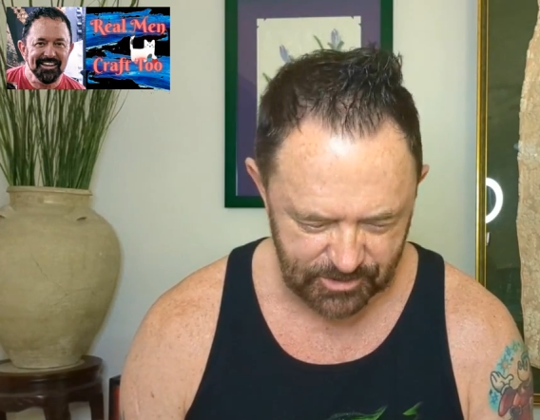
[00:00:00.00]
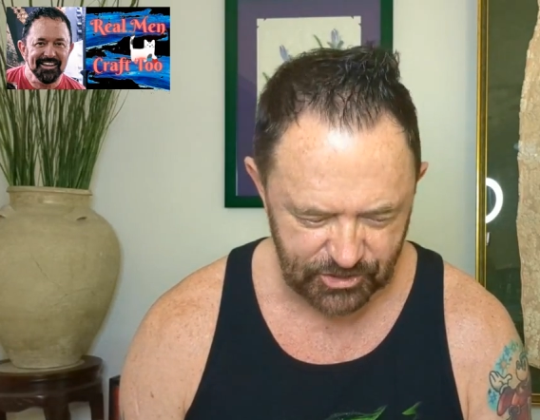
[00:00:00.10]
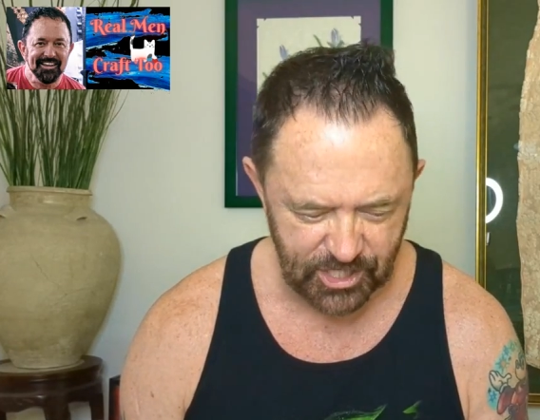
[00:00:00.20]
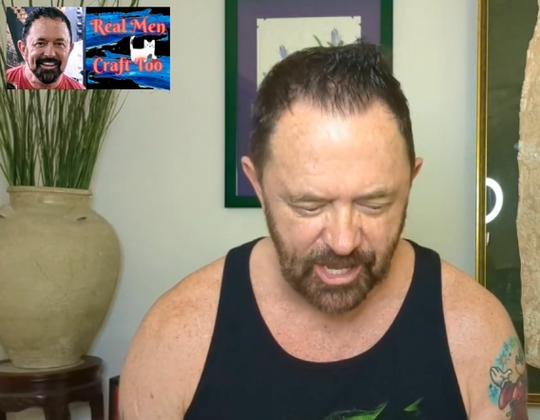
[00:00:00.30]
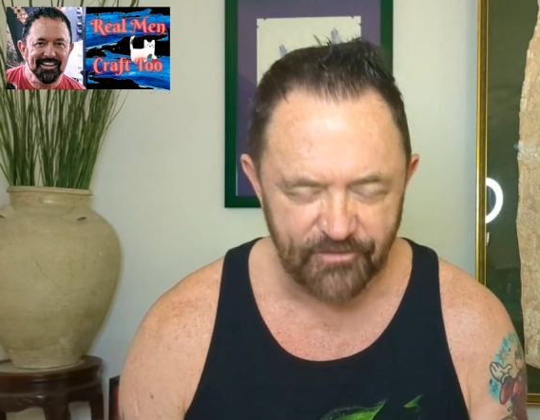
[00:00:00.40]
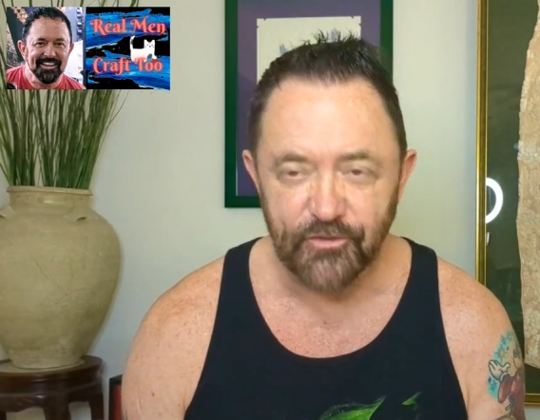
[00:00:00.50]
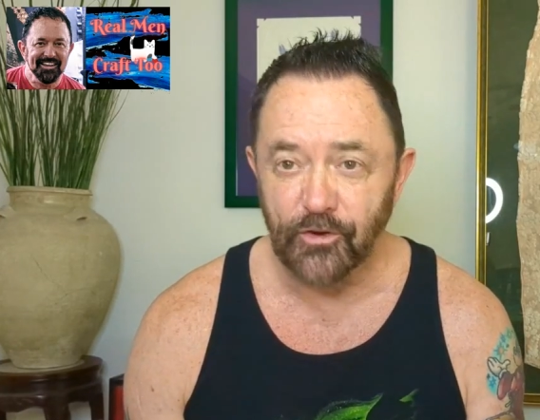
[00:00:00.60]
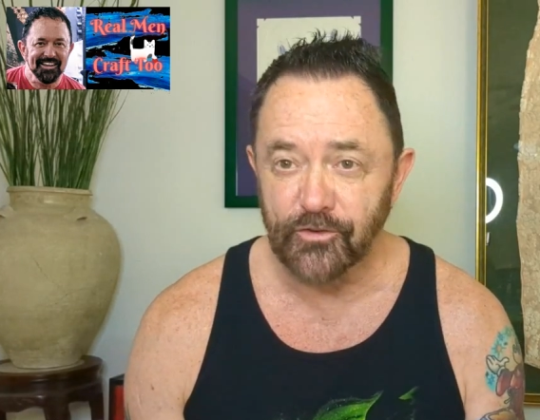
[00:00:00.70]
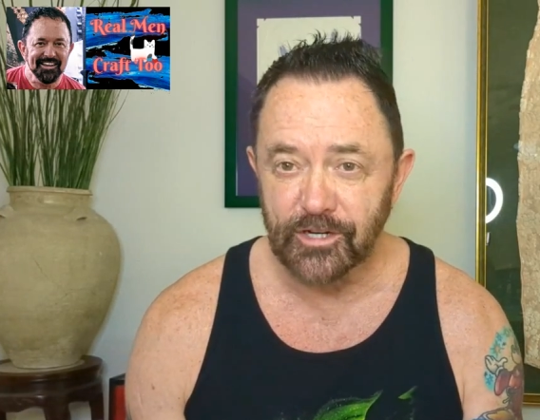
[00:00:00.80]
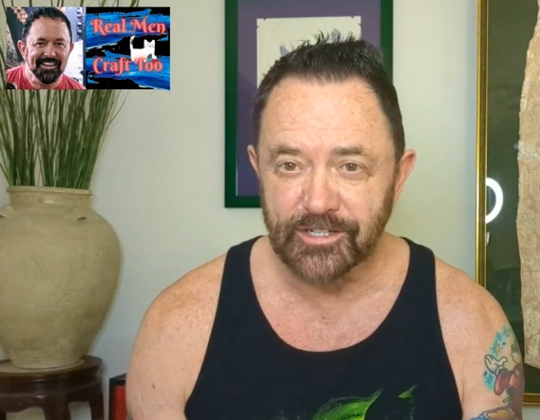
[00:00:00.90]
Speaker 1: chef
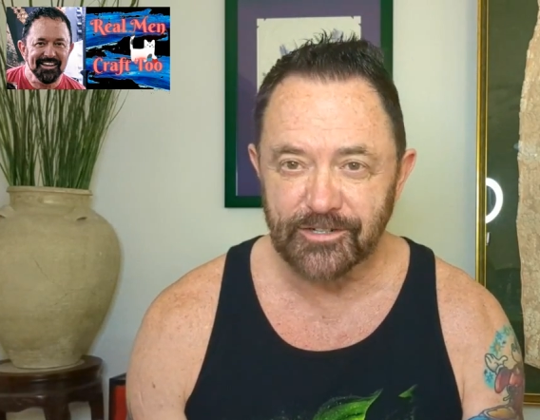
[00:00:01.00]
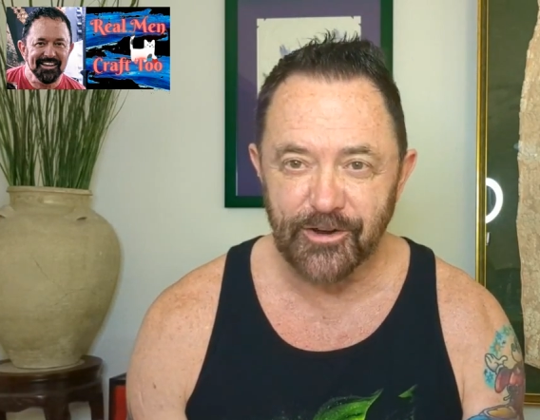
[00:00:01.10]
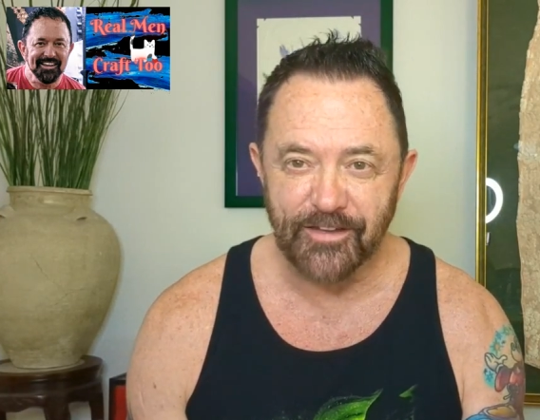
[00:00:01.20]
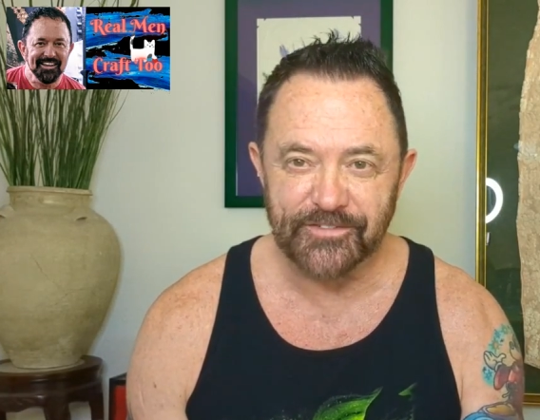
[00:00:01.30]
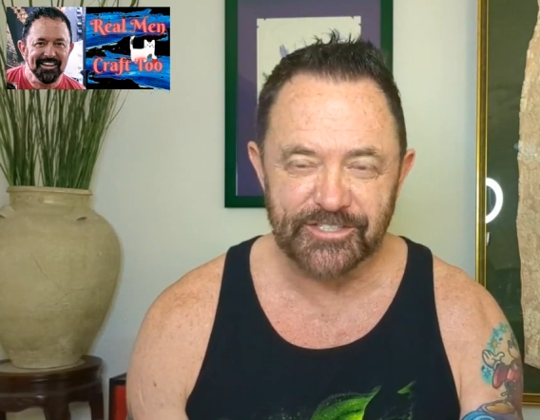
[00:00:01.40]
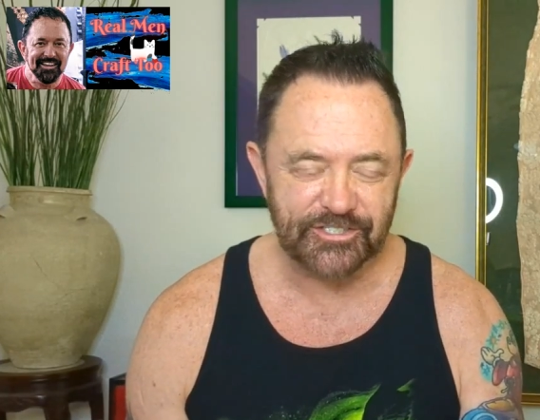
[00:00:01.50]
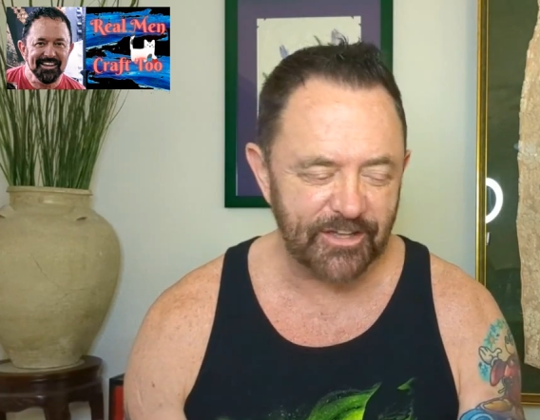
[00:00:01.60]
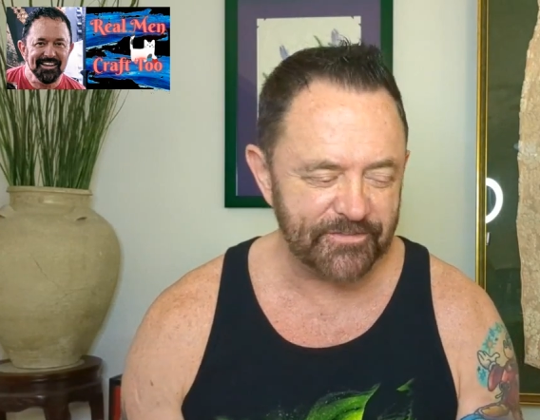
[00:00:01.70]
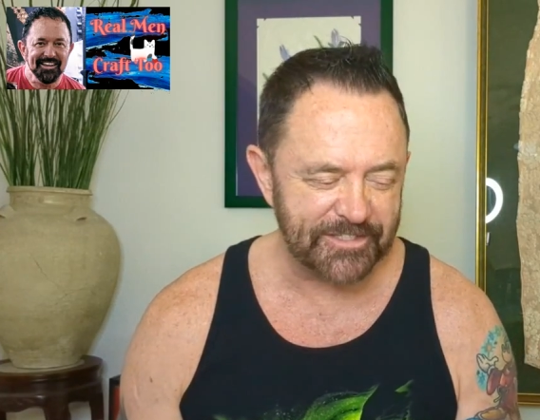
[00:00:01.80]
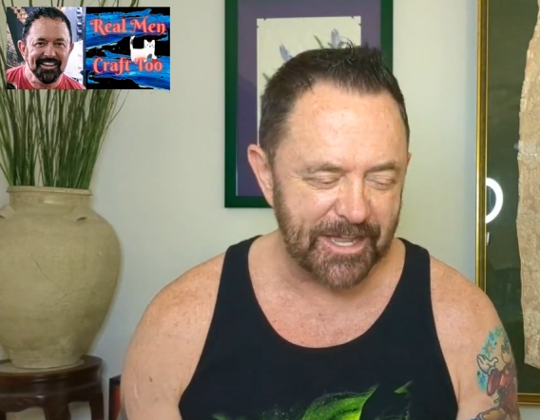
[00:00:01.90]
over at Crafty
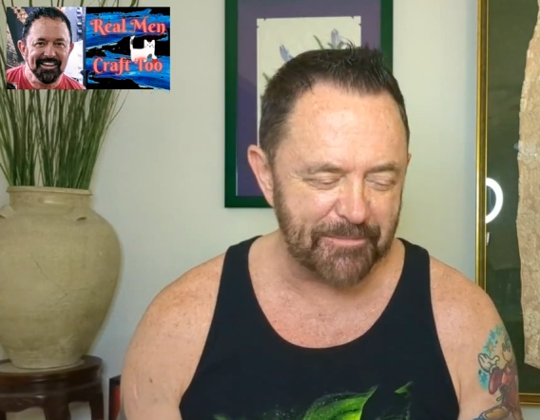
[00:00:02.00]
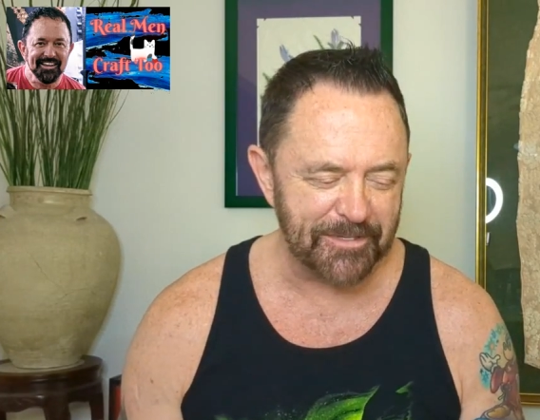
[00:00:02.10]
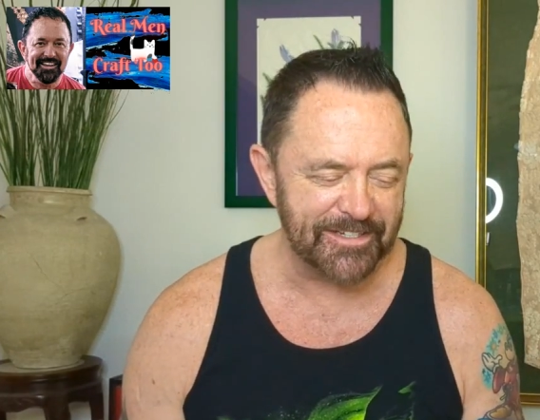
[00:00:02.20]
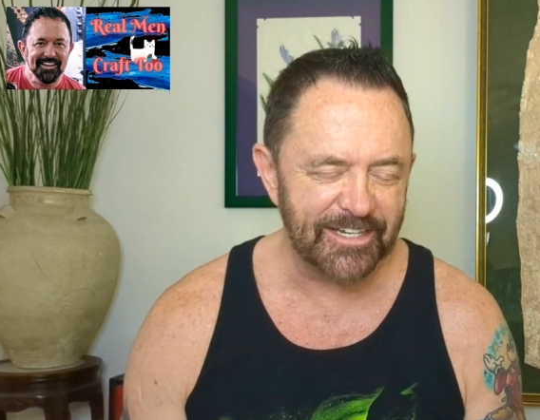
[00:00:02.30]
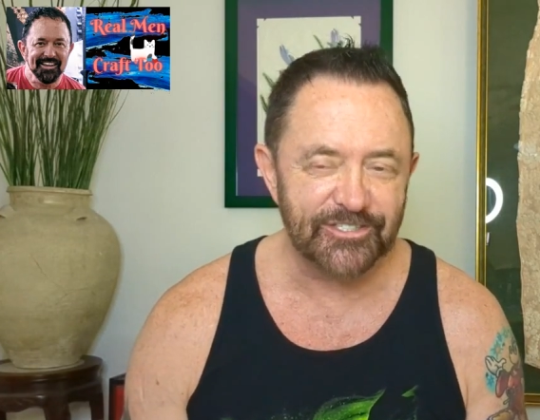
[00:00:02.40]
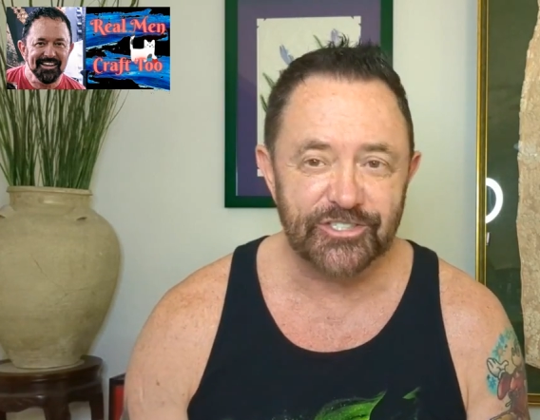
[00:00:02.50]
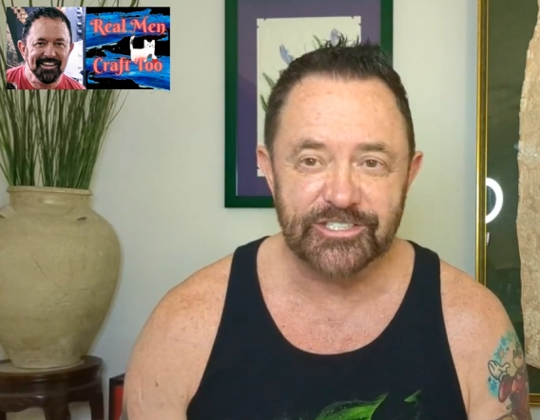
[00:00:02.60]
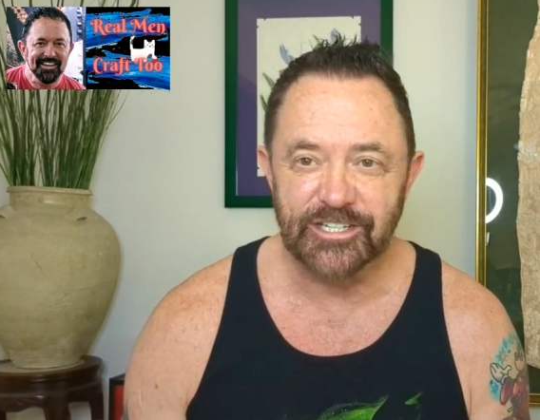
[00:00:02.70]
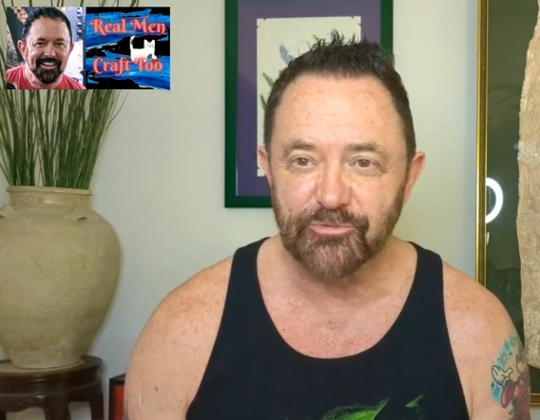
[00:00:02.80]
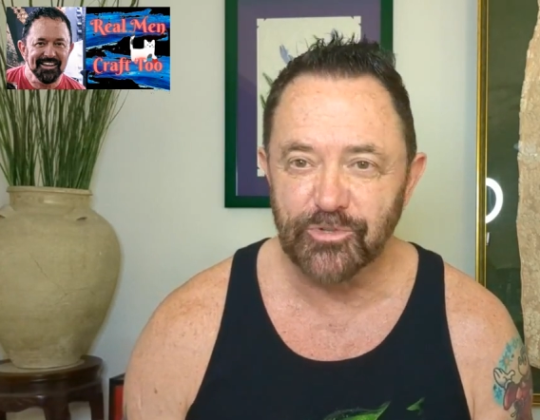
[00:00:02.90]
Chef Diamond, and she
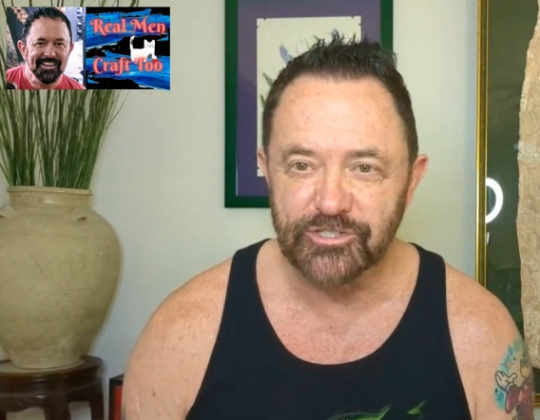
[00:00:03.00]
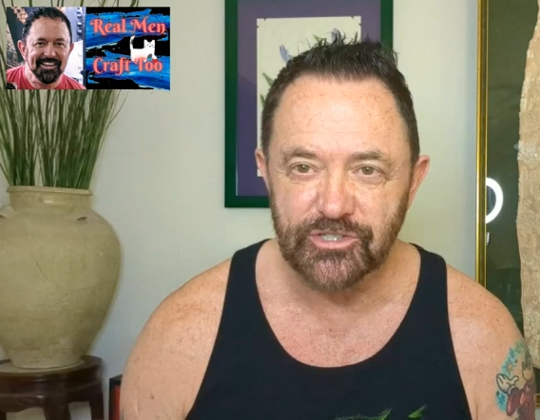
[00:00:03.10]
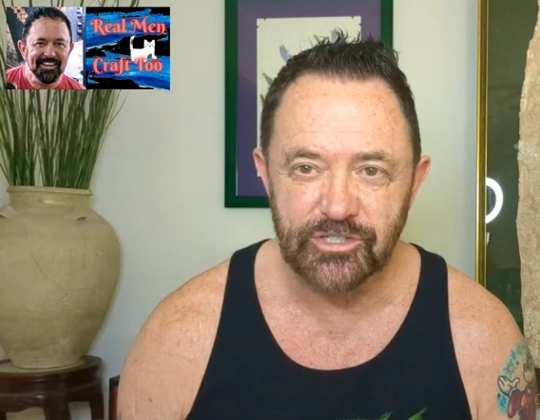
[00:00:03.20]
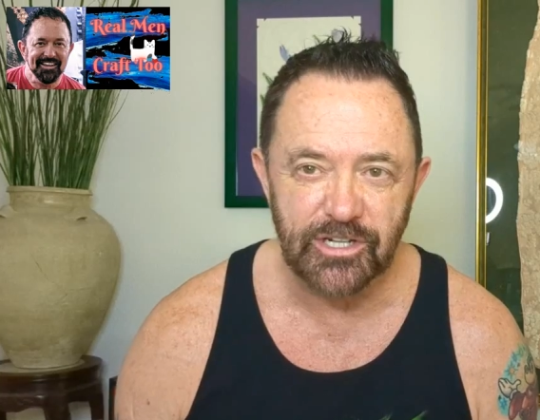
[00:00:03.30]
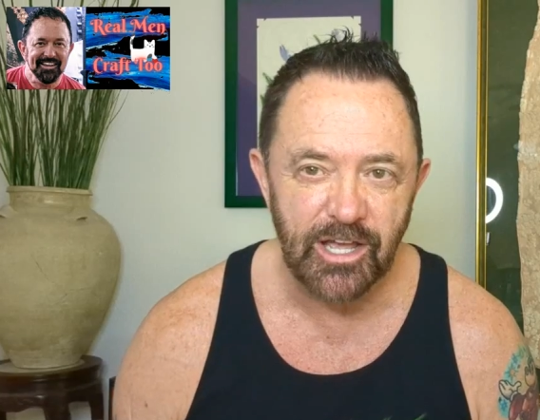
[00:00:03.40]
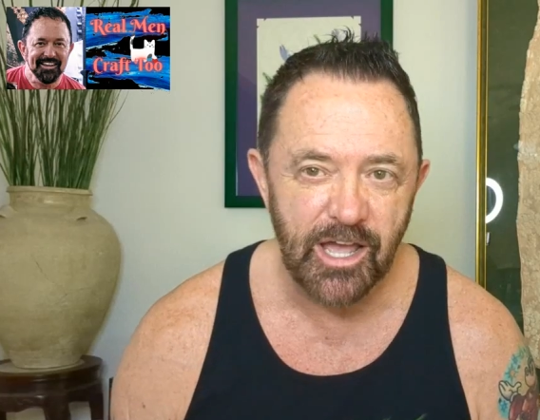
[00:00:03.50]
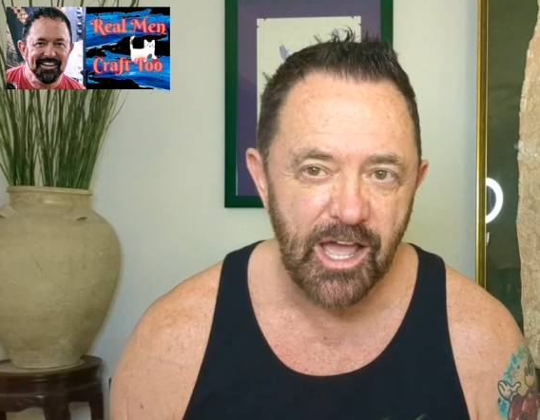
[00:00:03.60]
said, Richard,